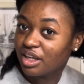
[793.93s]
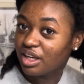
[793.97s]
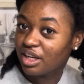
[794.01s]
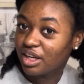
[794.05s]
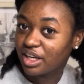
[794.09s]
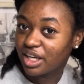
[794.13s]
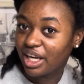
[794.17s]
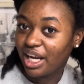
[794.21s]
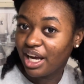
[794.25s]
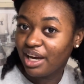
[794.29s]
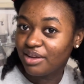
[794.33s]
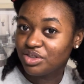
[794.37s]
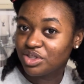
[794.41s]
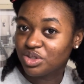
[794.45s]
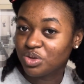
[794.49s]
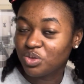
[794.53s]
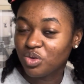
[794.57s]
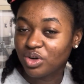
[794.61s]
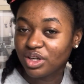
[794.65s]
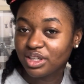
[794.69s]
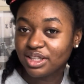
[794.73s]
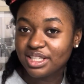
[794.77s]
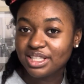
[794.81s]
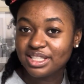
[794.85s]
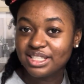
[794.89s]
Could I have just
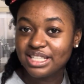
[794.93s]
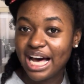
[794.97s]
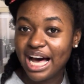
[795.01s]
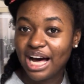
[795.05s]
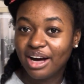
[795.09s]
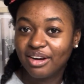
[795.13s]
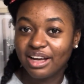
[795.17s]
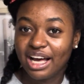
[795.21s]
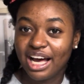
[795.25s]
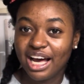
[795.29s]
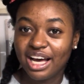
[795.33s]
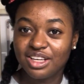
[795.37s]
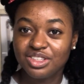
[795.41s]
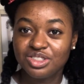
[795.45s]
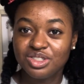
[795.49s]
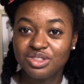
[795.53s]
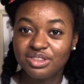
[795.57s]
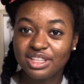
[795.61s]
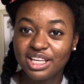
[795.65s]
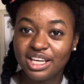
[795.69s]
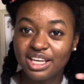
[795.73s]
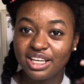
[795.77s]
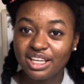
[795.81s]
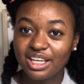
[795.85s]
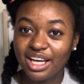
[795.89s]
worn this down, guys? You
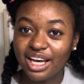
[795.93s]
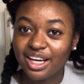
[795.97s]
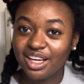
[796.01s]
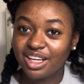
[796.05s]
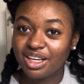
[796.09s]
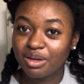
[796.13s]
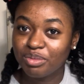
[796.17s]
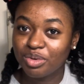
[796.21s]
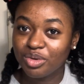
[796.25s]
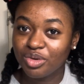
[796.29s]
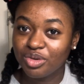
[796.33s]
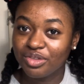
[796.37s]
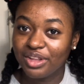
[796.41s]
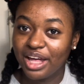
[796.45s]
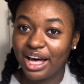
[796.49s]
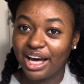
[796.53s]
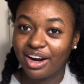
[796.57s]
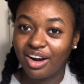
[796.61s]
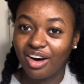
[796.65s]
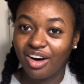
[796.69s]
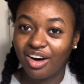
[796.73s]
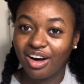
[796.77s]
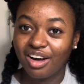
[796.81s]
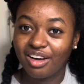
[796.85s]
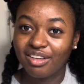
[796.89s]
think I could have pulled that
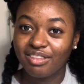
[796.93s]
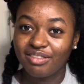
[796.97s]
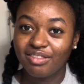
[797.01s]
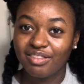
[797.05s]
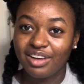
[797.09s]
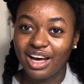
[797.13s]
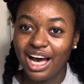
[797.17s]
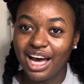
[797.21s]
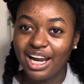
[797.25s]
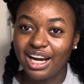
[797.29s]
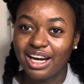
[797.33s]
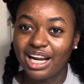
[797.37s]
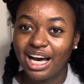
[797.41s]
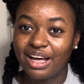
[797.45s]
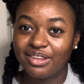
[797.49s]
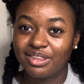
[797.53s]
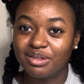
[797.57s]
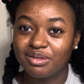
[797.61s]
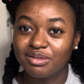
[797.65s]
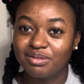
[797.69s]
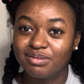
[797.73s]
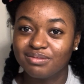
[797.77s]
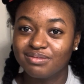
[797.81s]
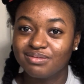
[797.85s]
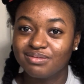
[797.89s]
off? I didn't have to.